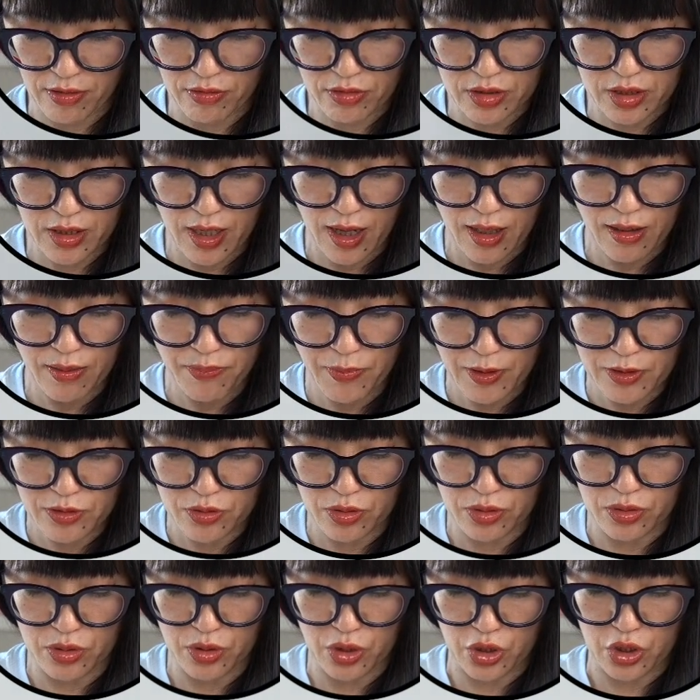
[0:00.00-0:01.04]
Because color
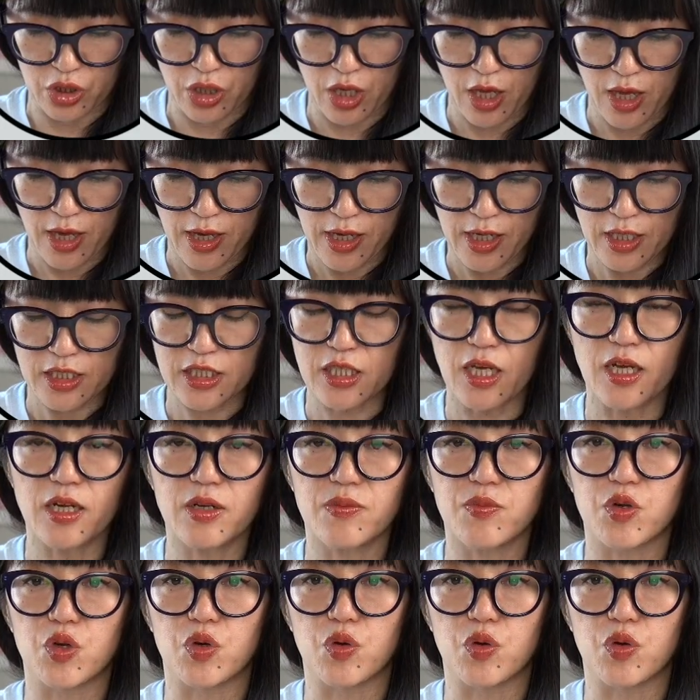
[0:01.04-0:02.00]
pencil, look, it's kind of a